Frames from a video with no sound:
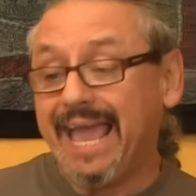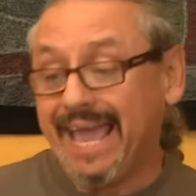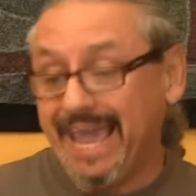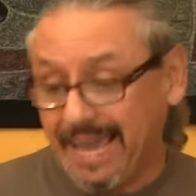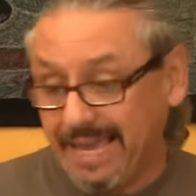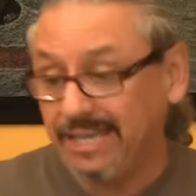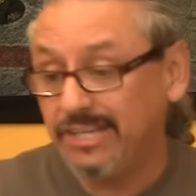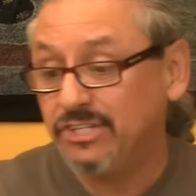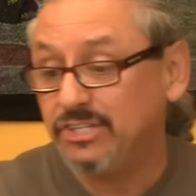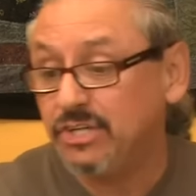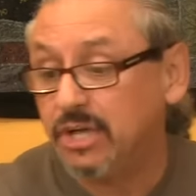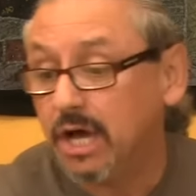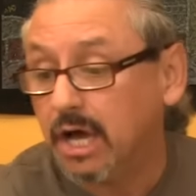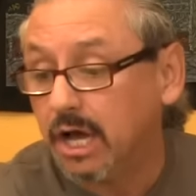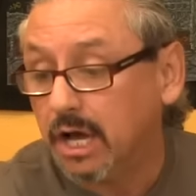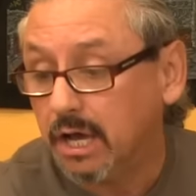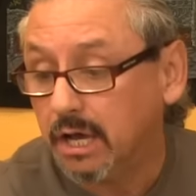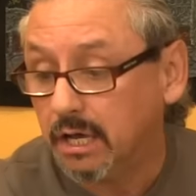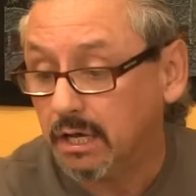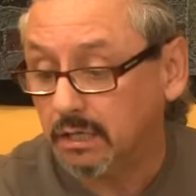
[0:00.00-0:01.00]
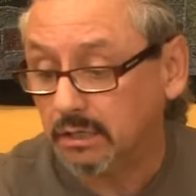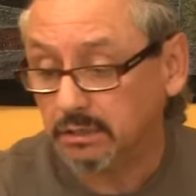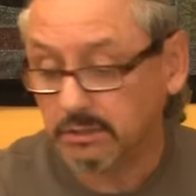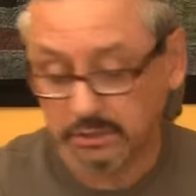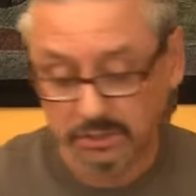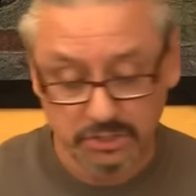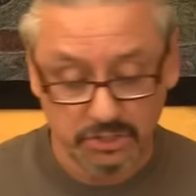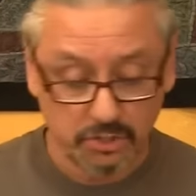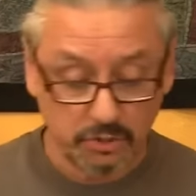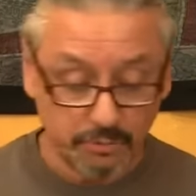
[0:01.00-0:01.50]
Asia.
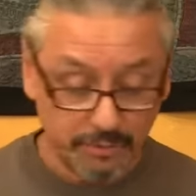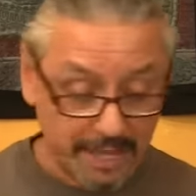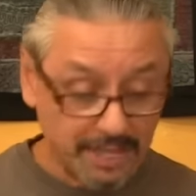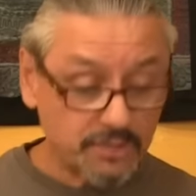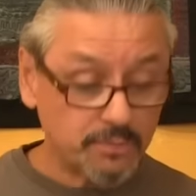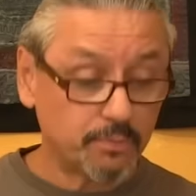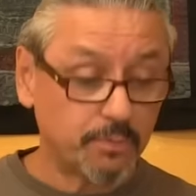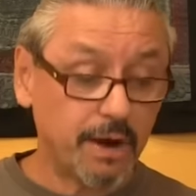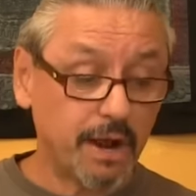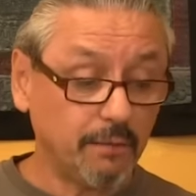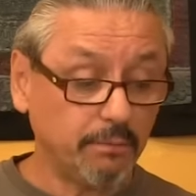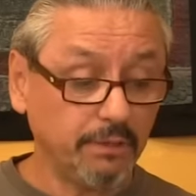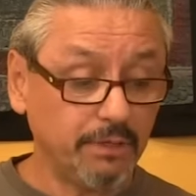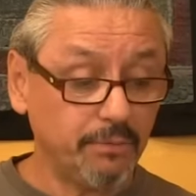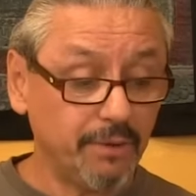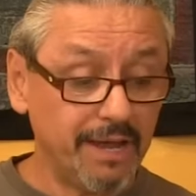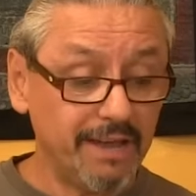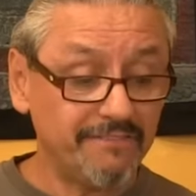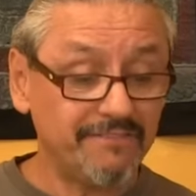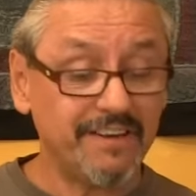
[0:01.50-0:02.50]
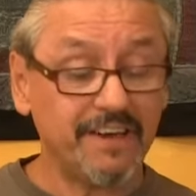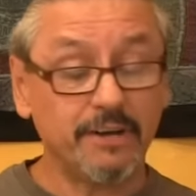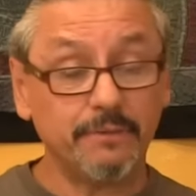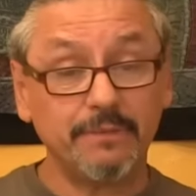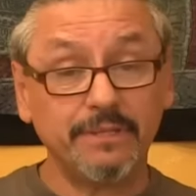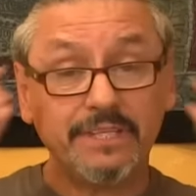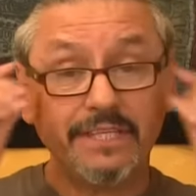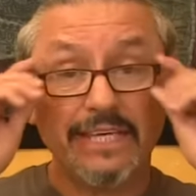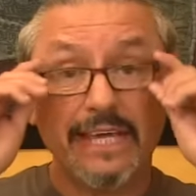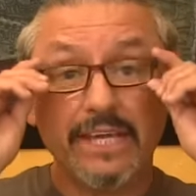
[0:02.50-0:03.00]
So that's probably why I found them
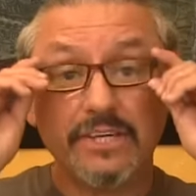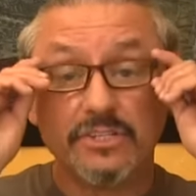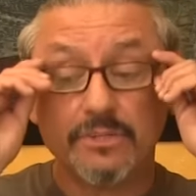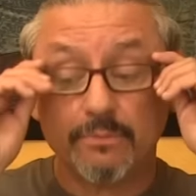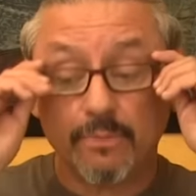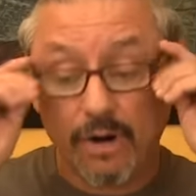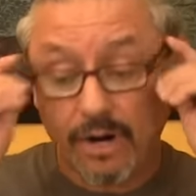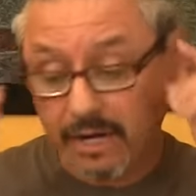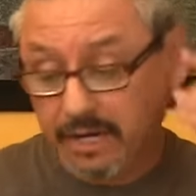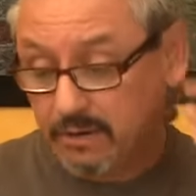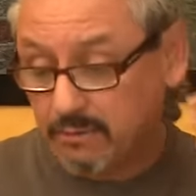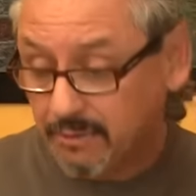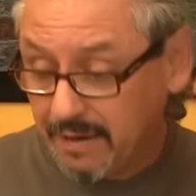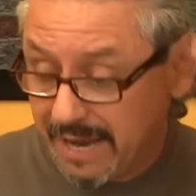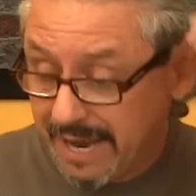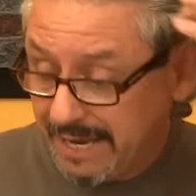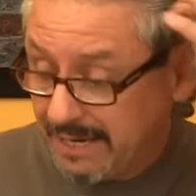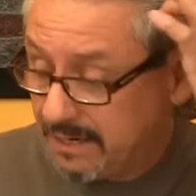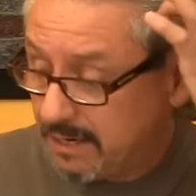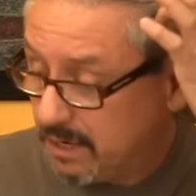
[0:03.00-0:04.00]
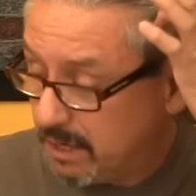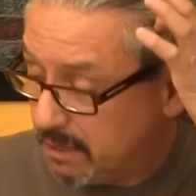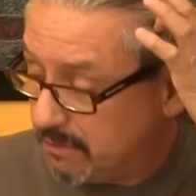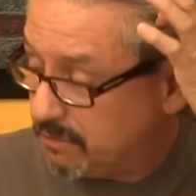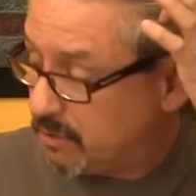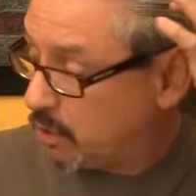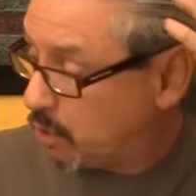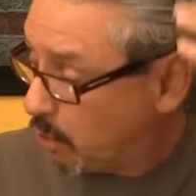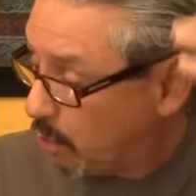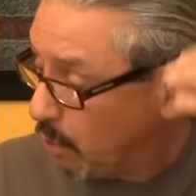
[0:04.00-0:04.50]
at the Asian market, right?
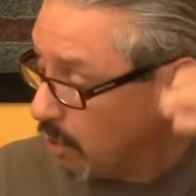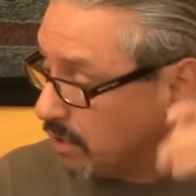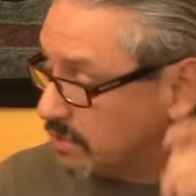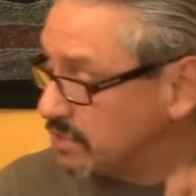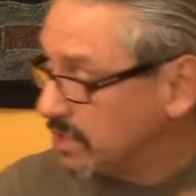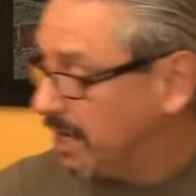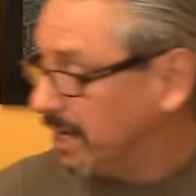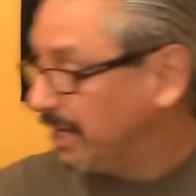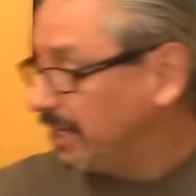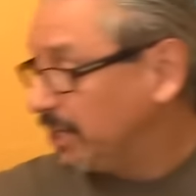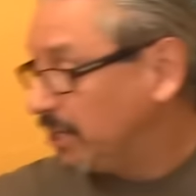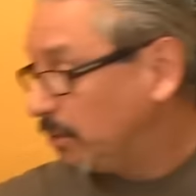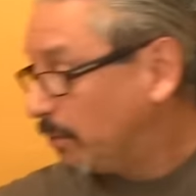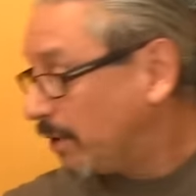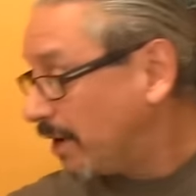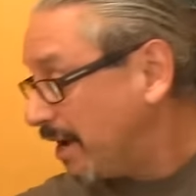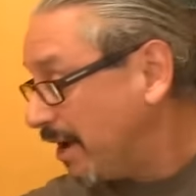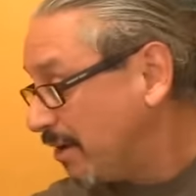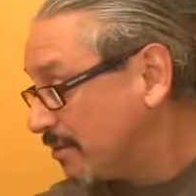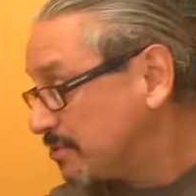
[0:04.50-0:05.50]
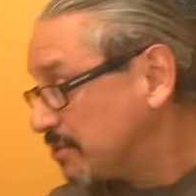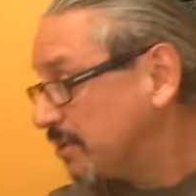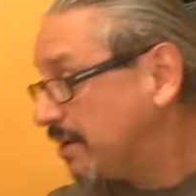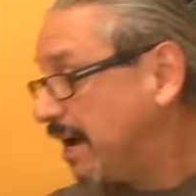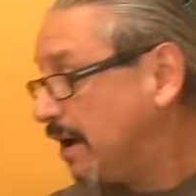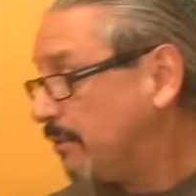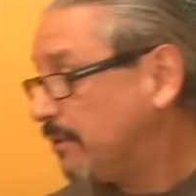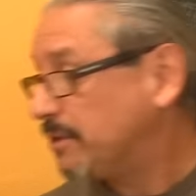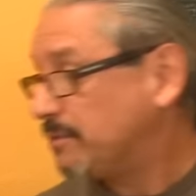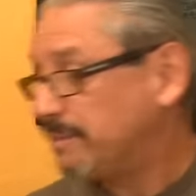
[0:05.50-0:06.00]
Of course. You know what I also
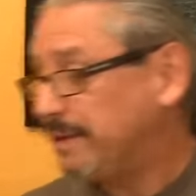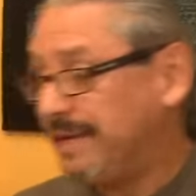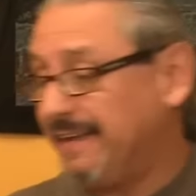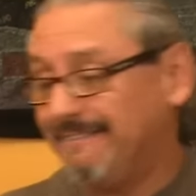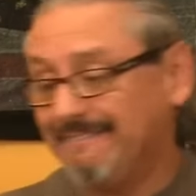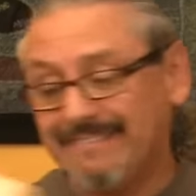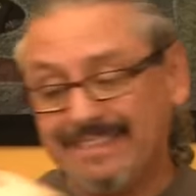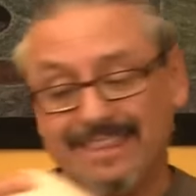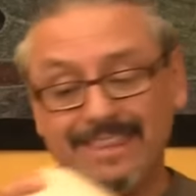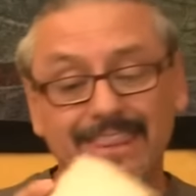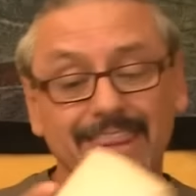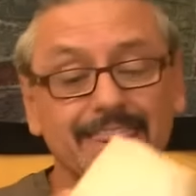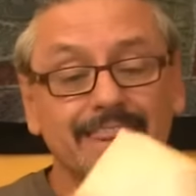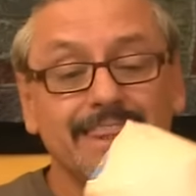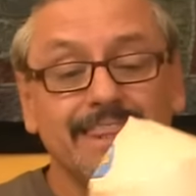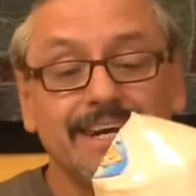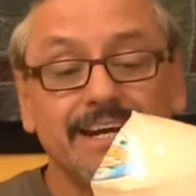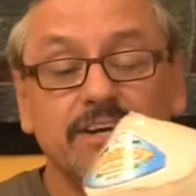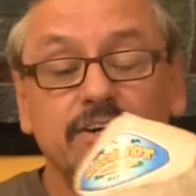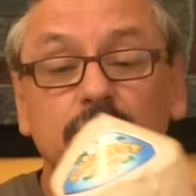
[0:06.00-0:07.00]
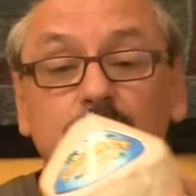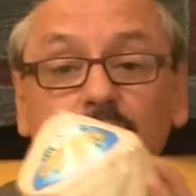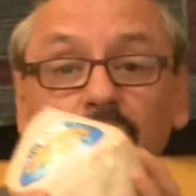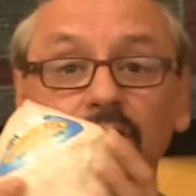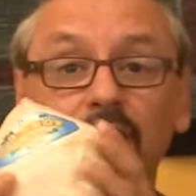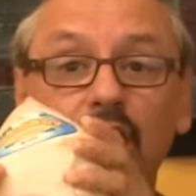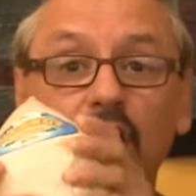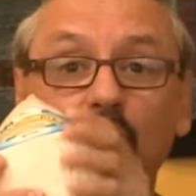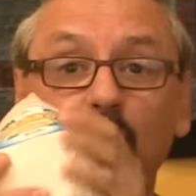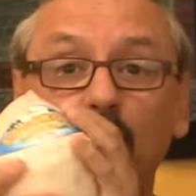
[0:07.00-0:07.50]
got with me?
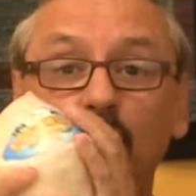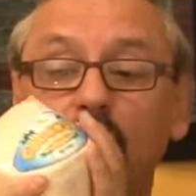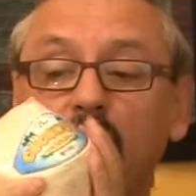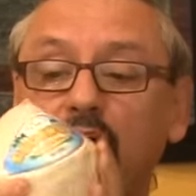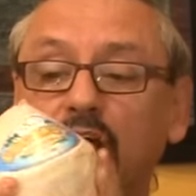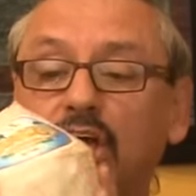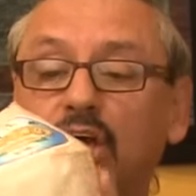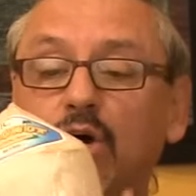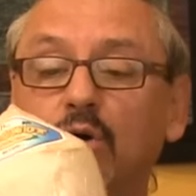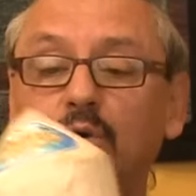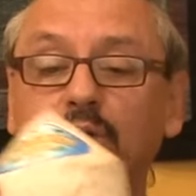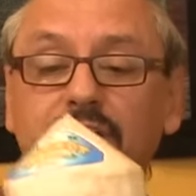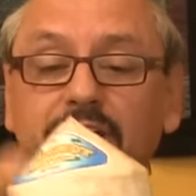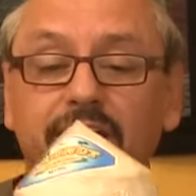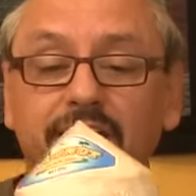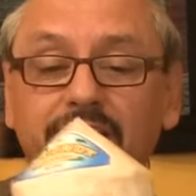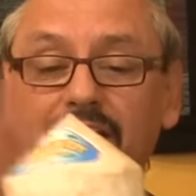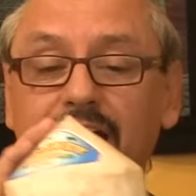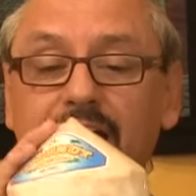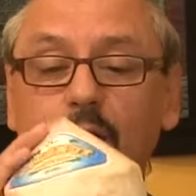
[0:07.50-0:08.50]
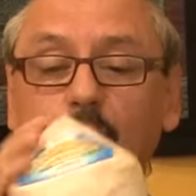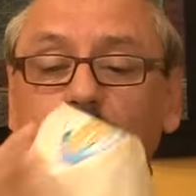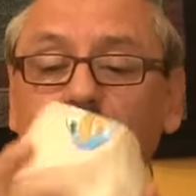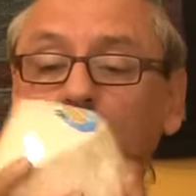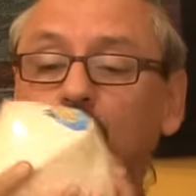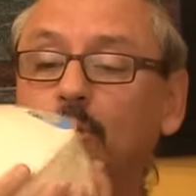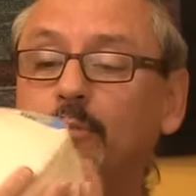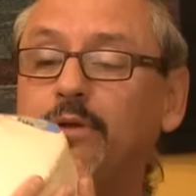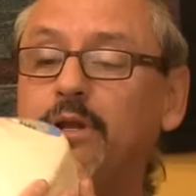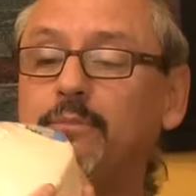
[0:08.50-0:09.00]
A raw coconut. I want
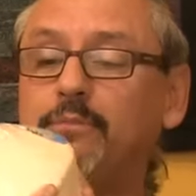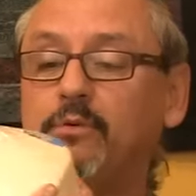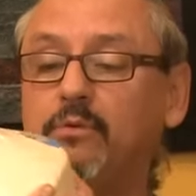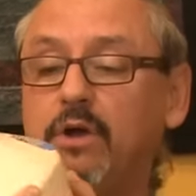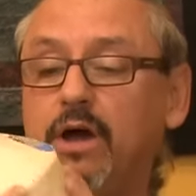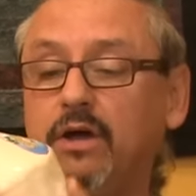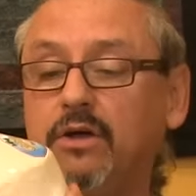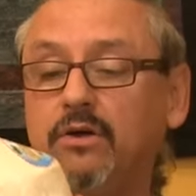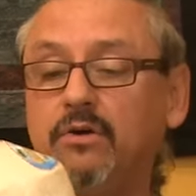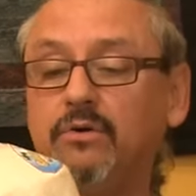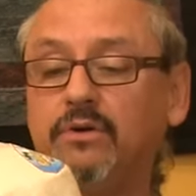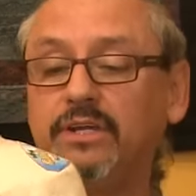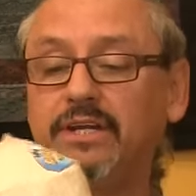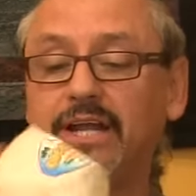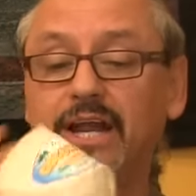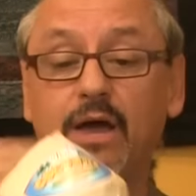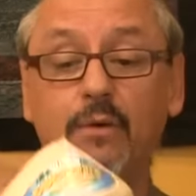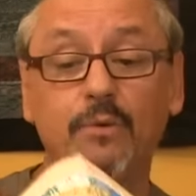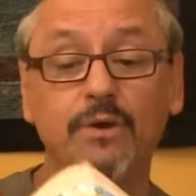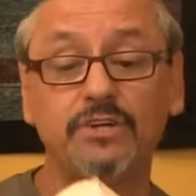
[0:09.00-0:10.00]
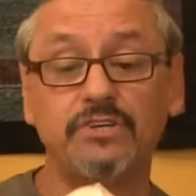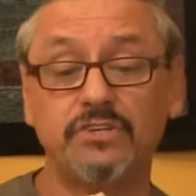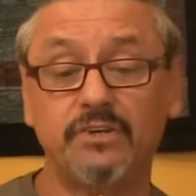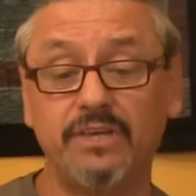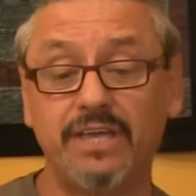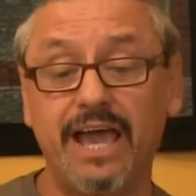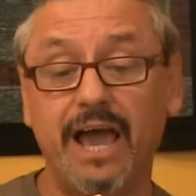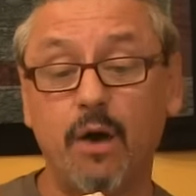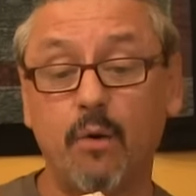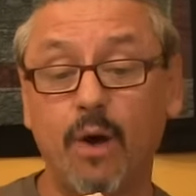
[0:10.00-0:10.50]
to open up a raw coconut. I want to show
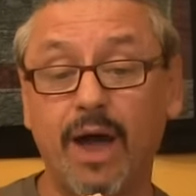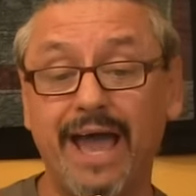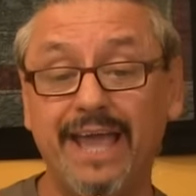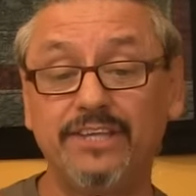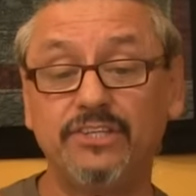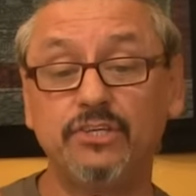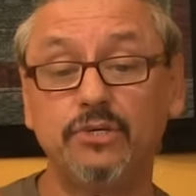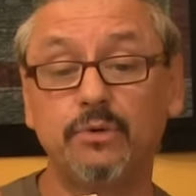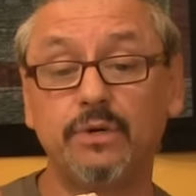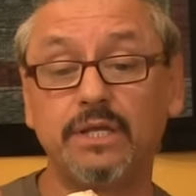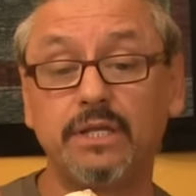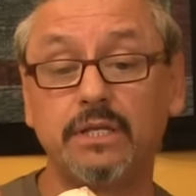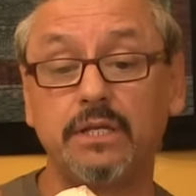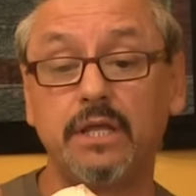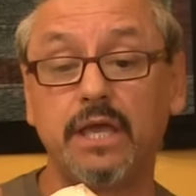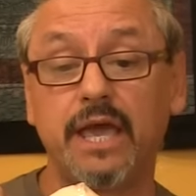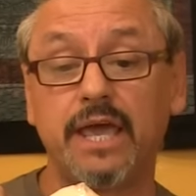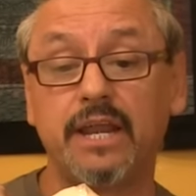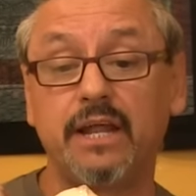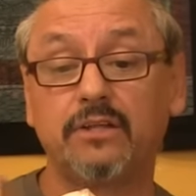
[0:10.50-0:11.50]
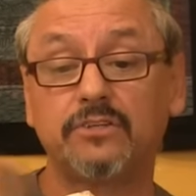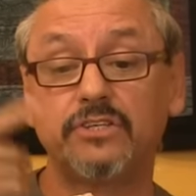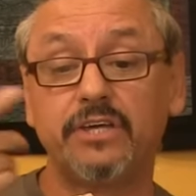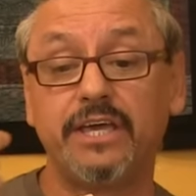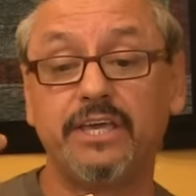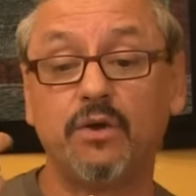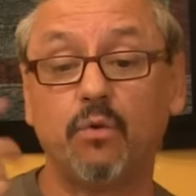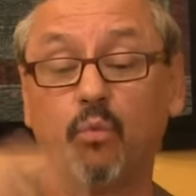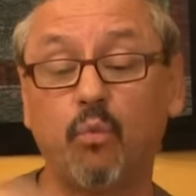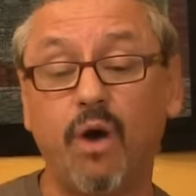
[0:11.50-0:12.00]
you how I do it, and I'll tell
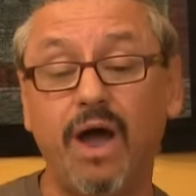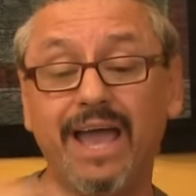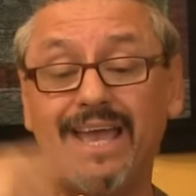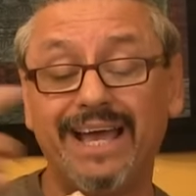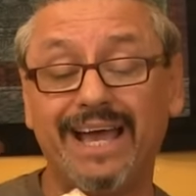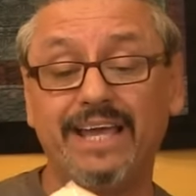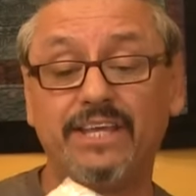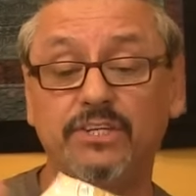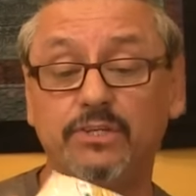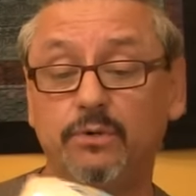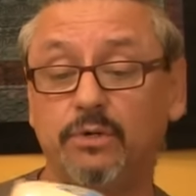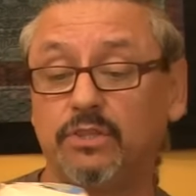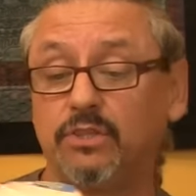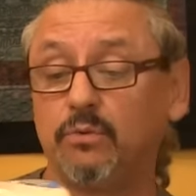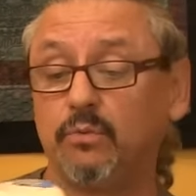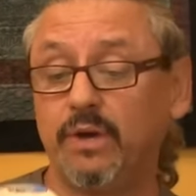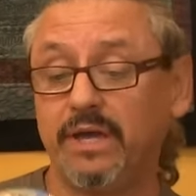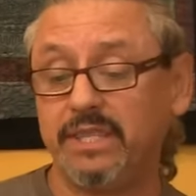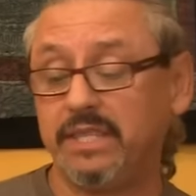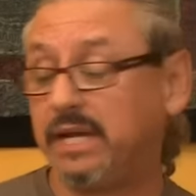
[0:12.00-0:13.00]
you why I do it the way